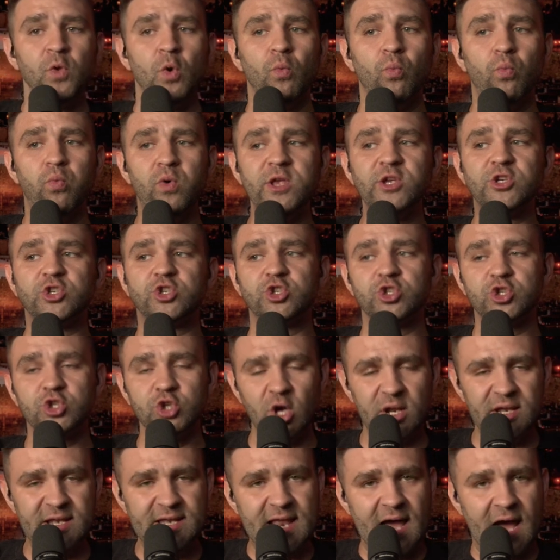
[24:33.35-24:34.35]
we
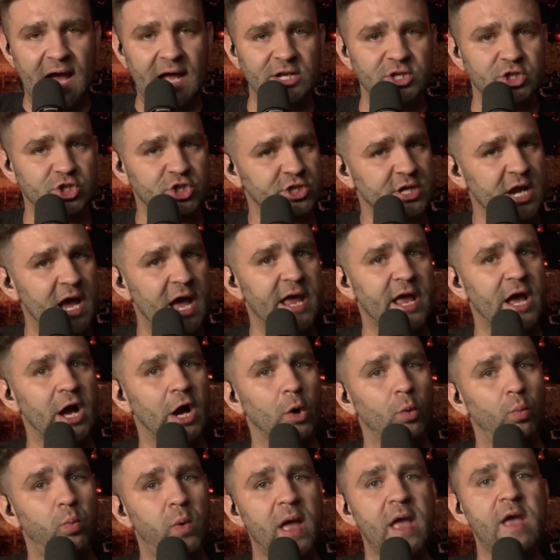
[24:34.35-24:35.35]
should not shy
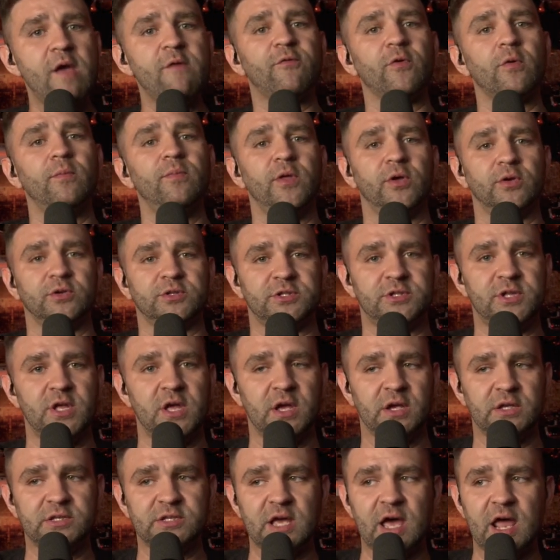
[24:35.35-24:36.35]
away from those things.